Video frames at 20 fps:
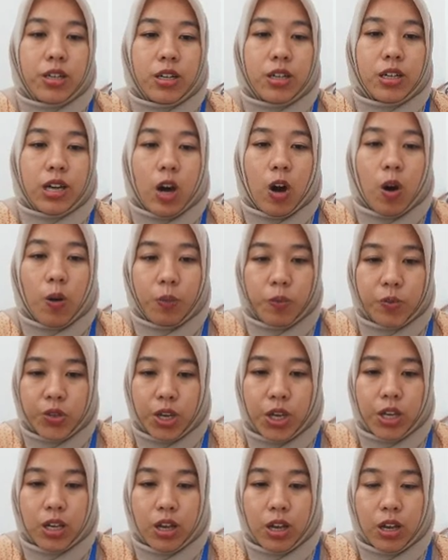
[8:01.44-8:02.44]
the
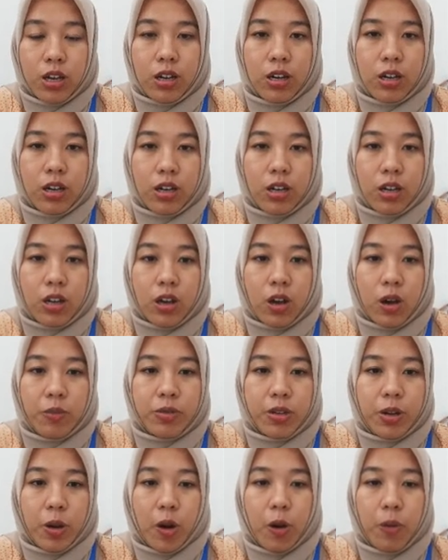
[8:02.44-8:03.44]
object
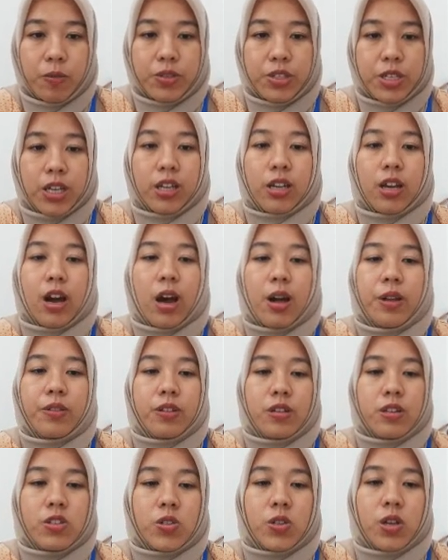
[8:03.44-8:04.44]

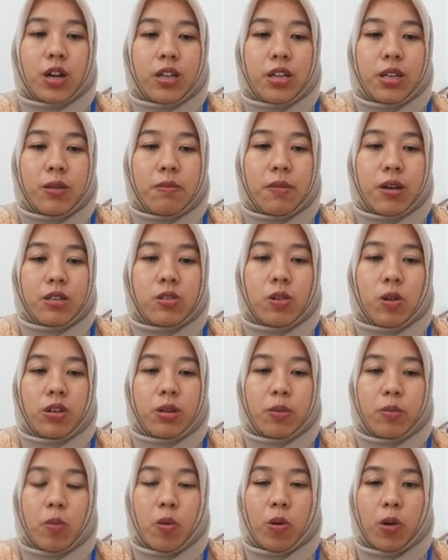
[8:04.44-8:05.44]
under study based on
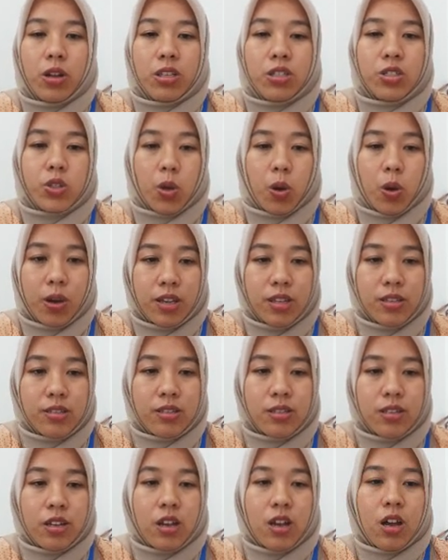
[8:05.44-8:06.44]
the moral
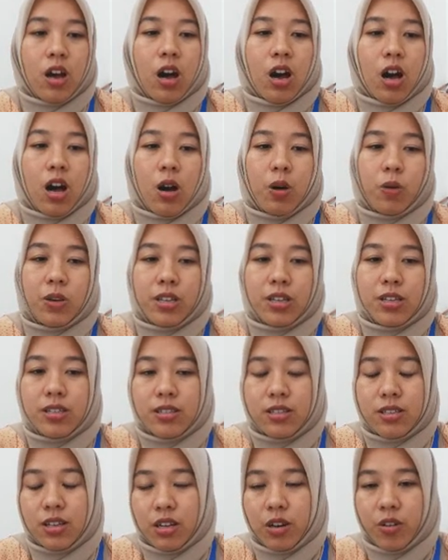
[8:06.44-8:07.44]
choice. How
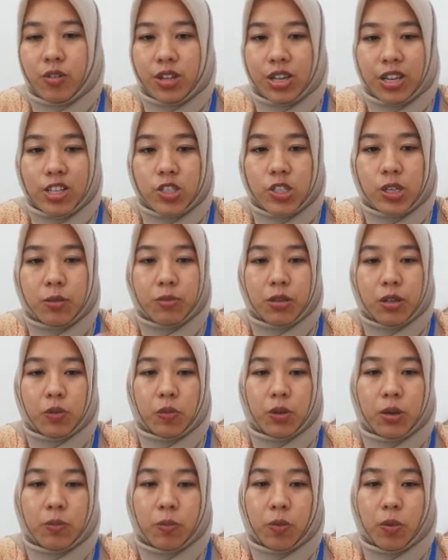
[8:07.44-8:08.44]
is the relation
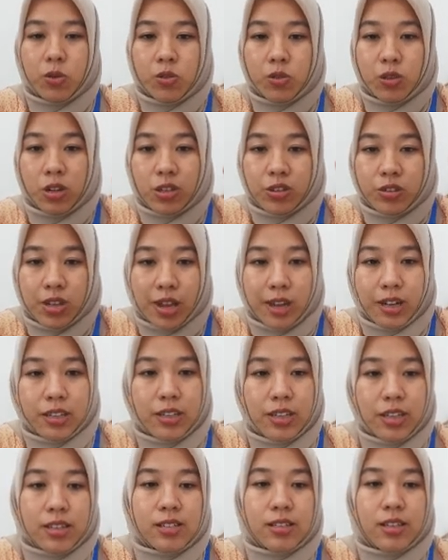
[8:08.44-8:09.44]
between procedural
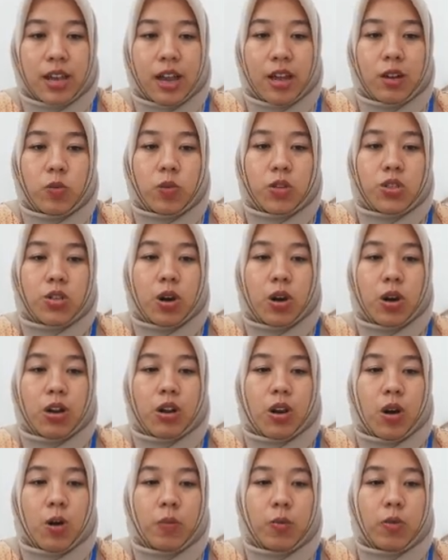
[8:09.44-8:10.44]
techniques and which are
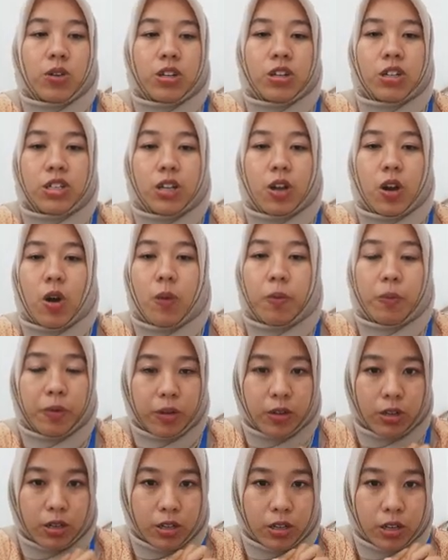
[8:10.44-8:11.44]

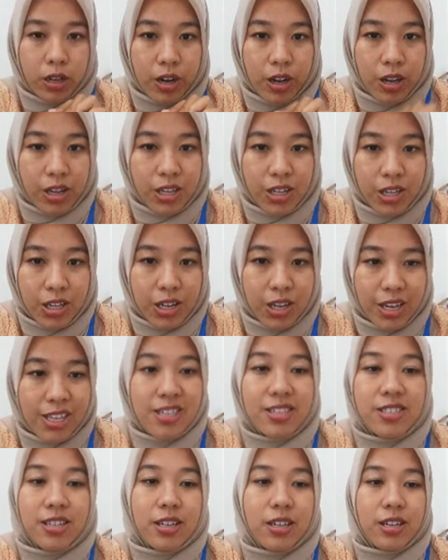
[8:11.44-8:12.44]

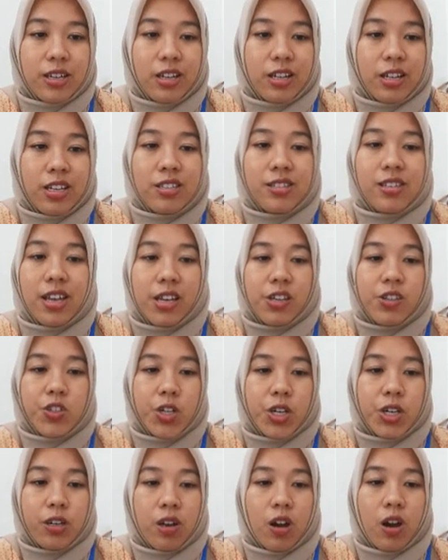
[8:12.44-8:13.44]

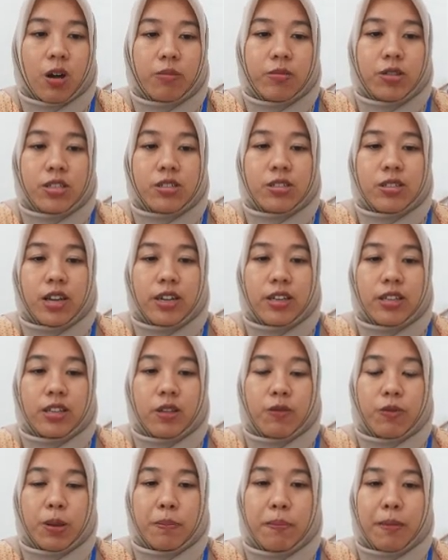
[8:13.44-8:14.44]
operationalization of the
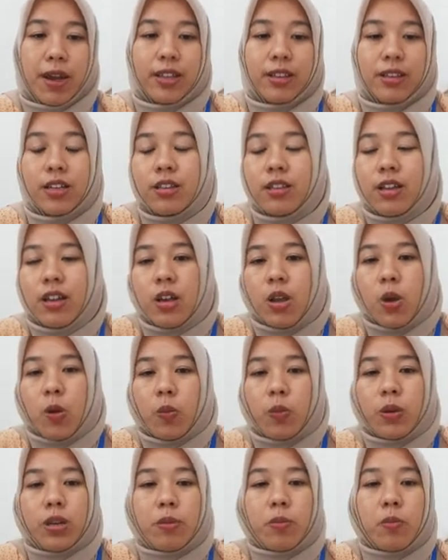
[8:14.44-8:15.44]
scientific method
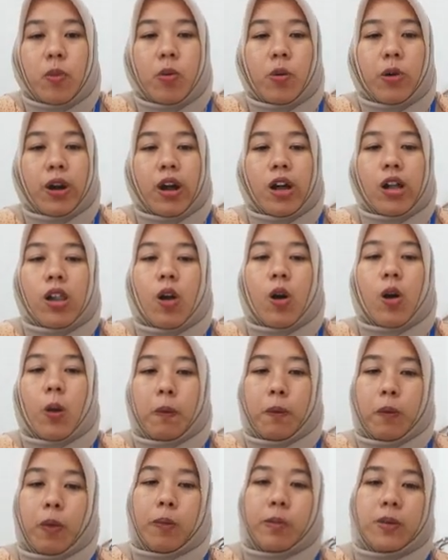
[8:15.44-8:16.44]
with the moral or
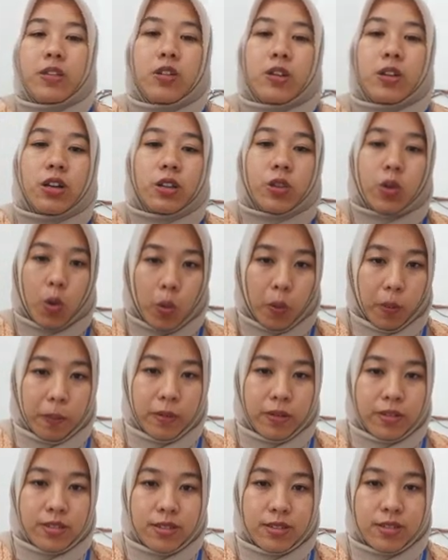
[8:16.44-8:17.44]
professional
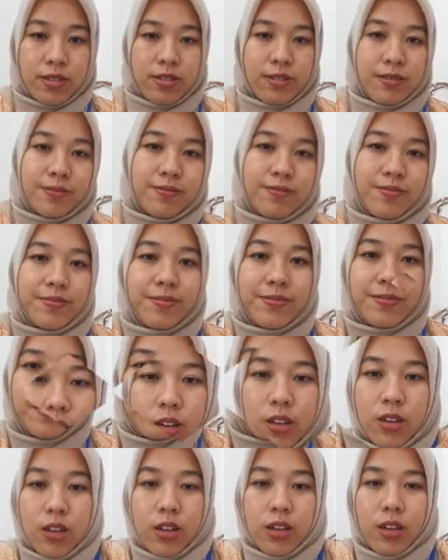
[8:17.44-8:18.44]
norms.
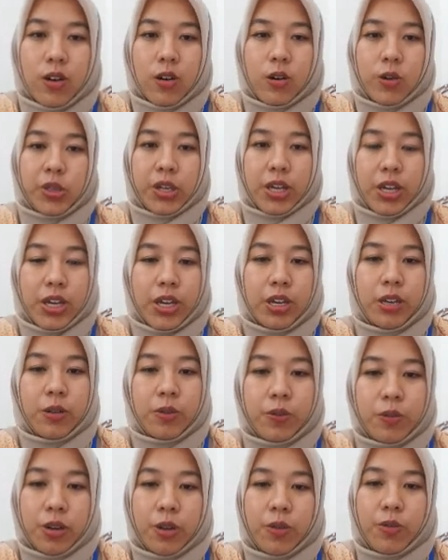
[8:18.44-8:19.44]
Okay,
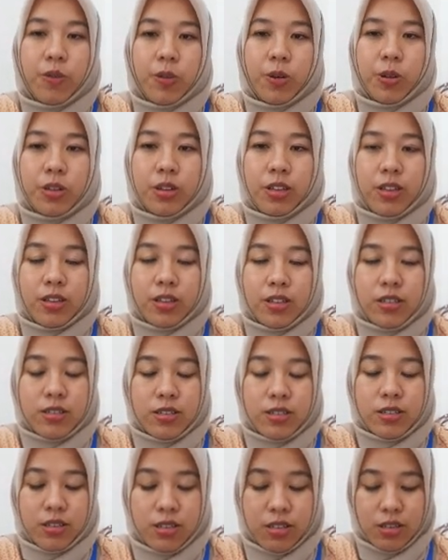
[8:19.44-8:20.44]
for the fourth
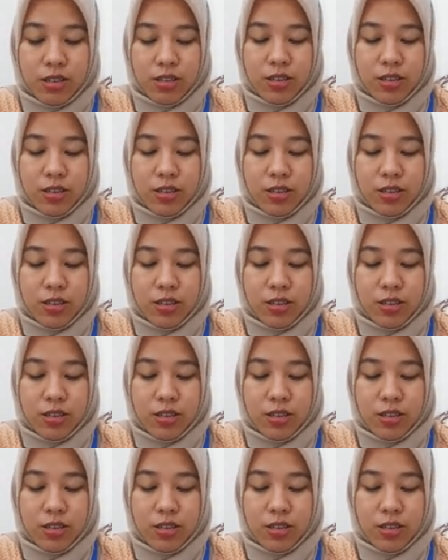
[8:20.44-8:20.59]
is